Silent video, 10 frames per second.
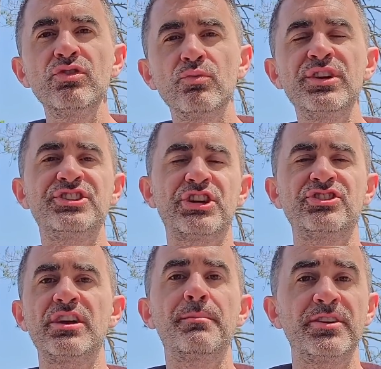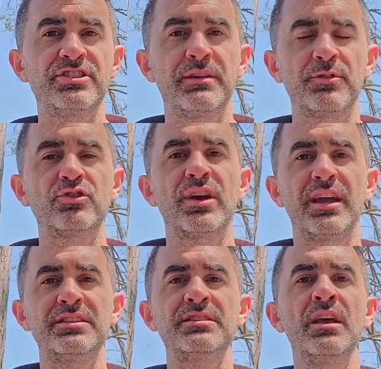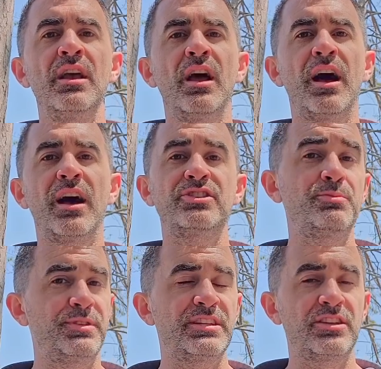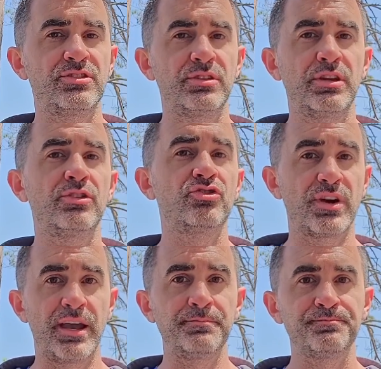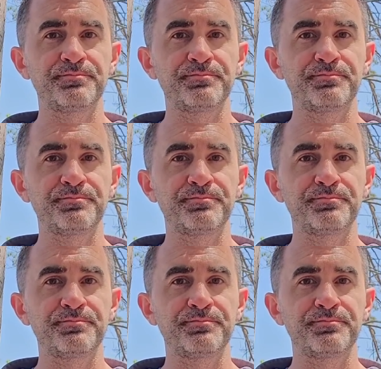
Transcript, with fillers: researching a bunch of different trades uh, to potentially trade.